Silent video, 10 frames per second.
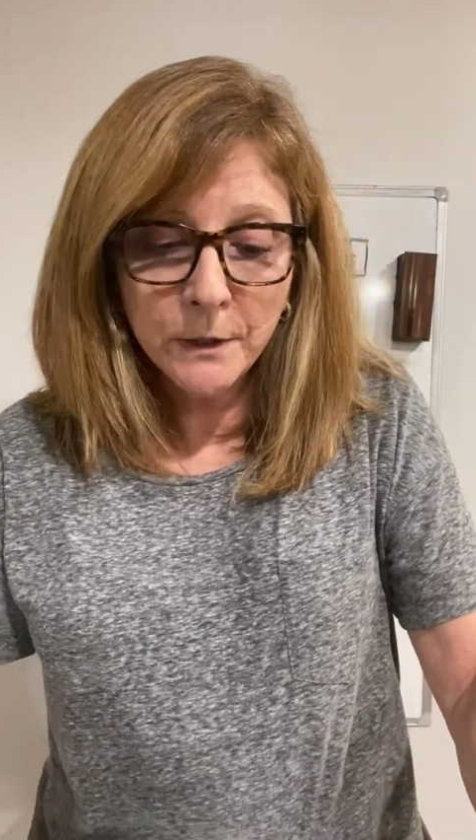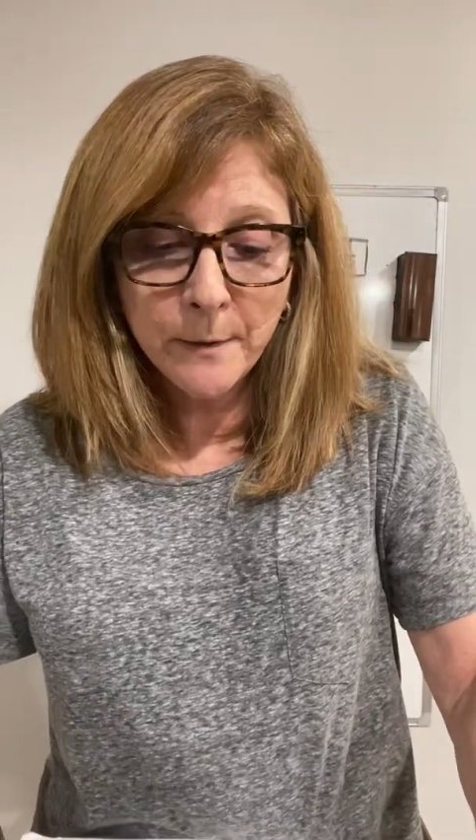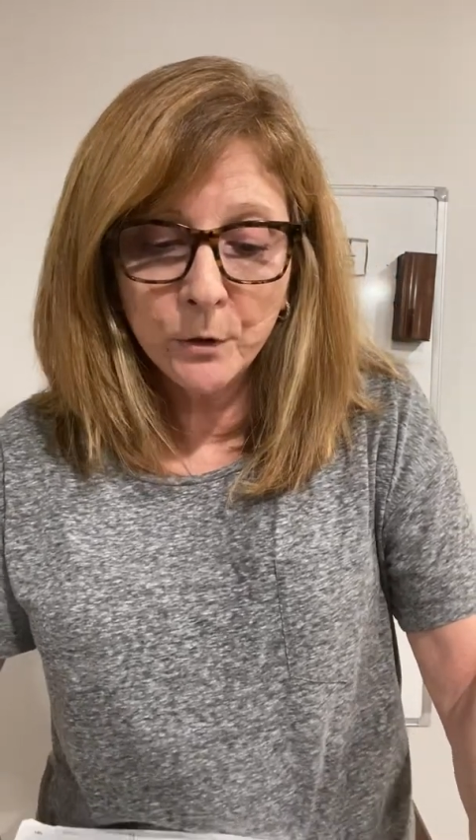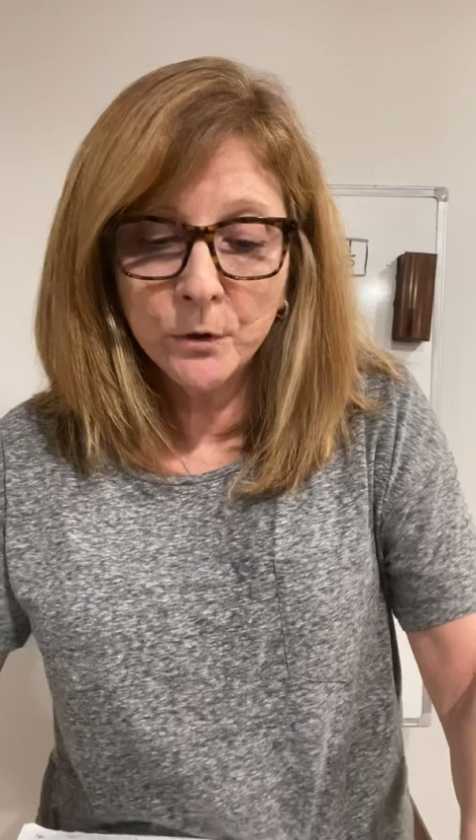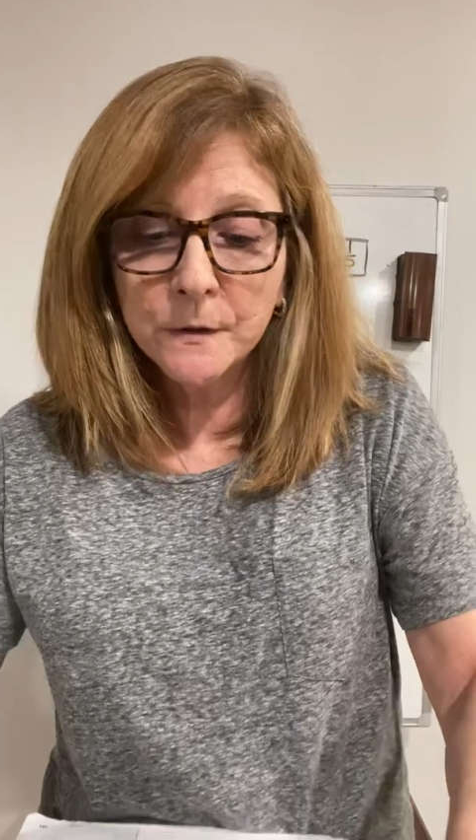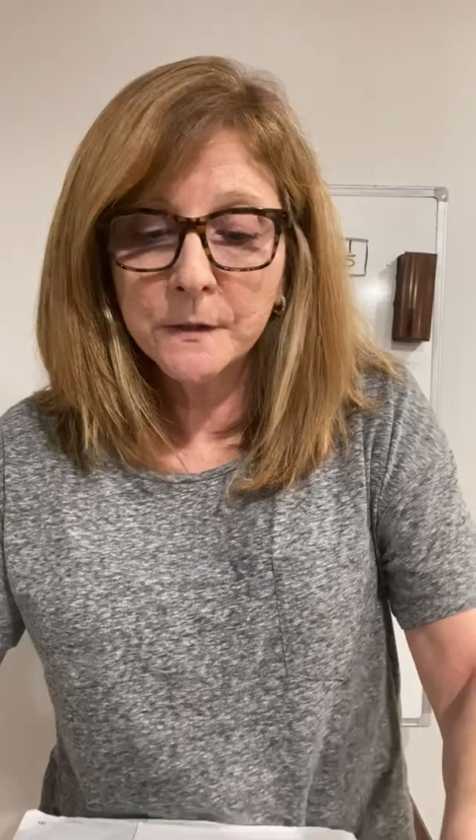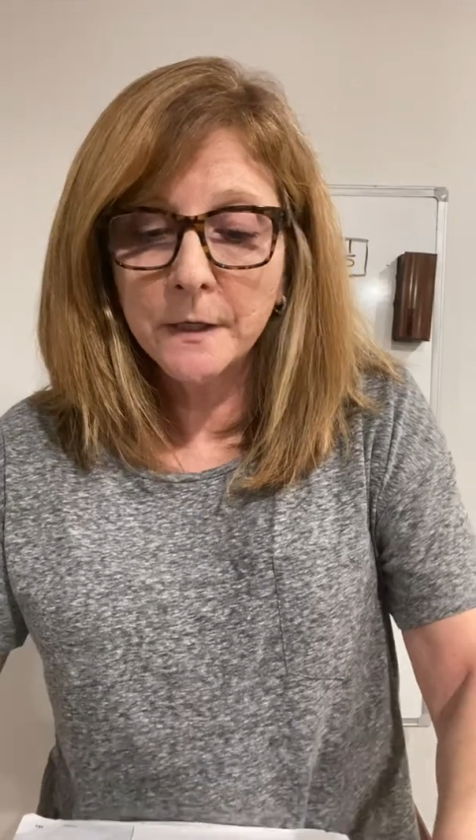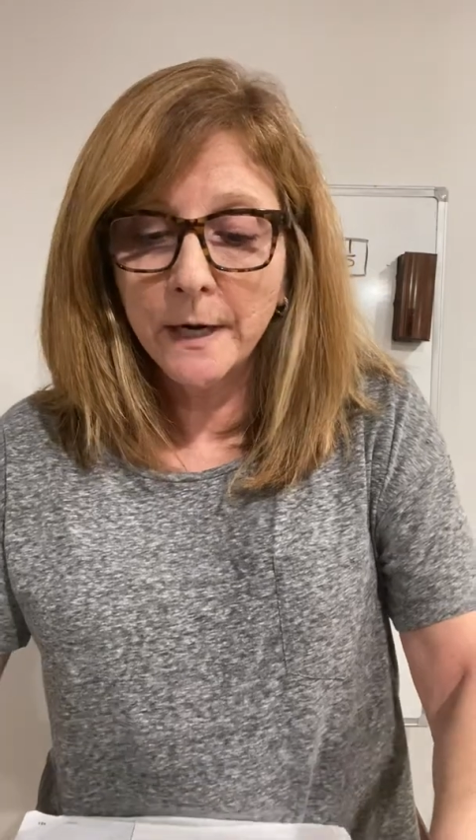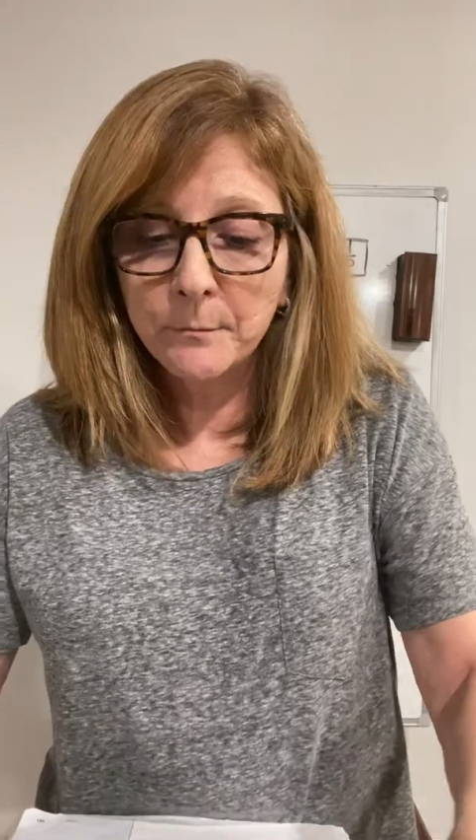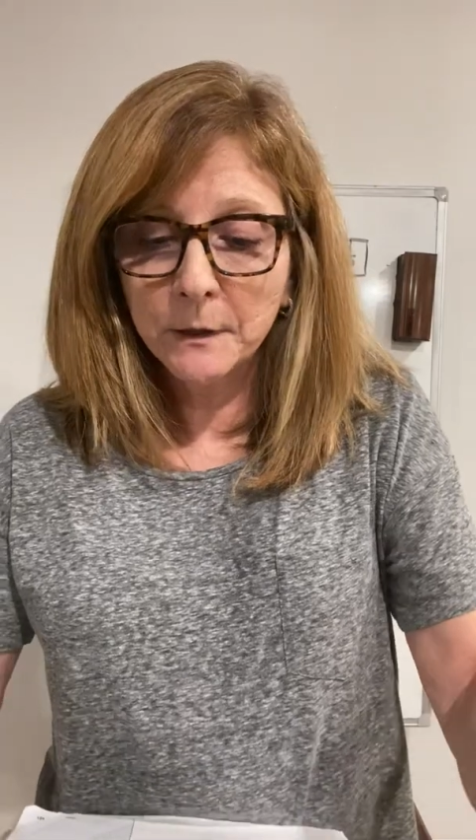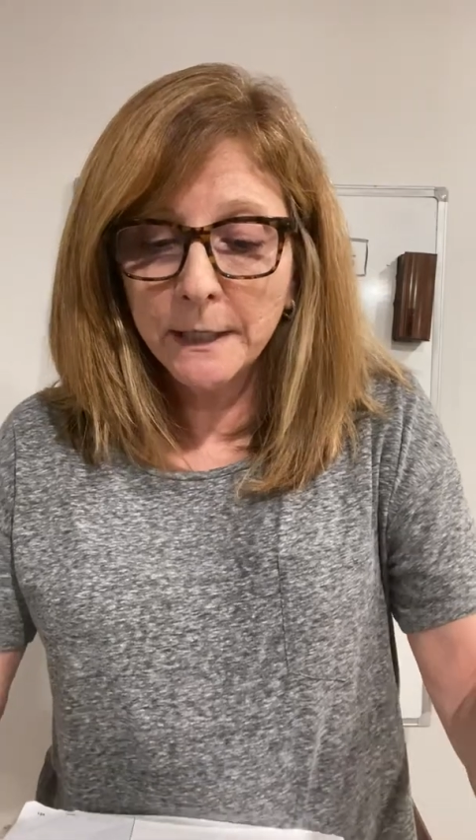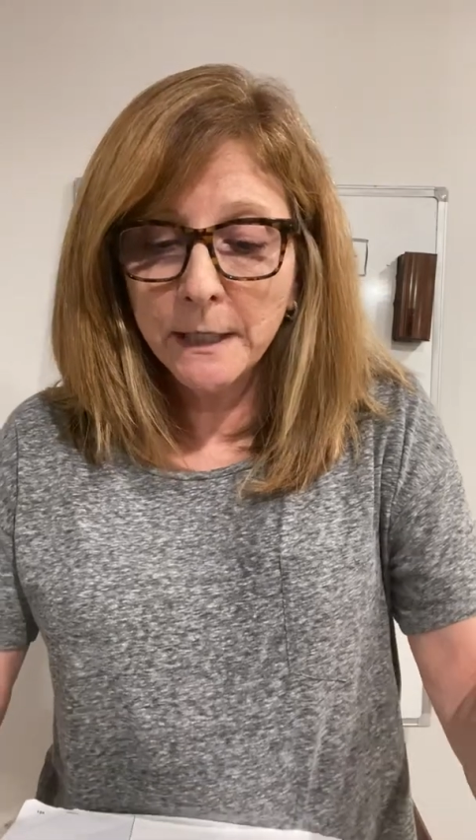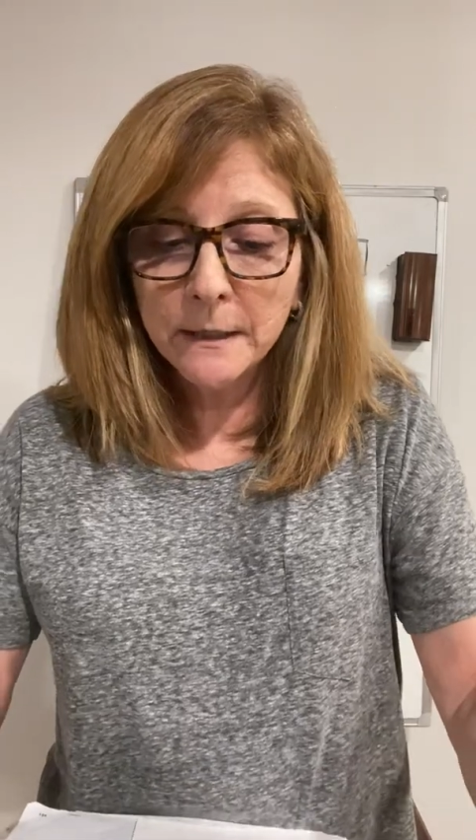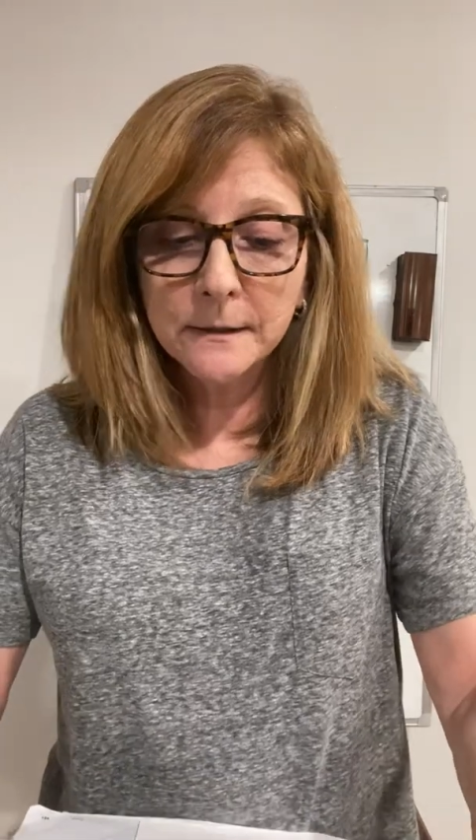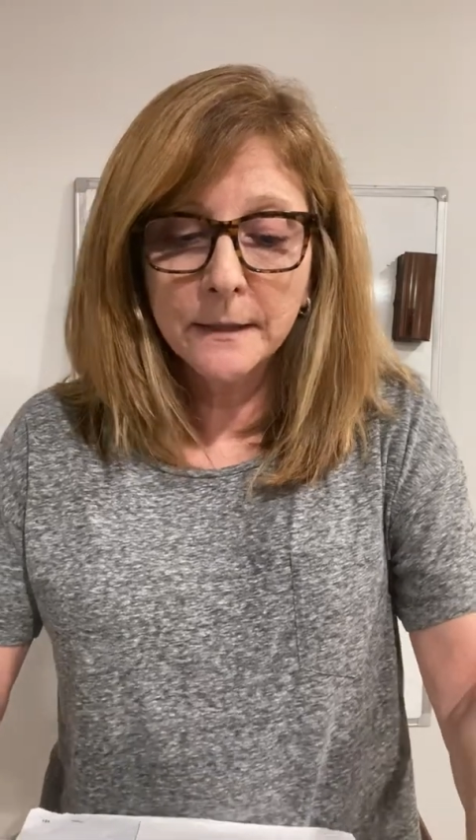numbers to name lengths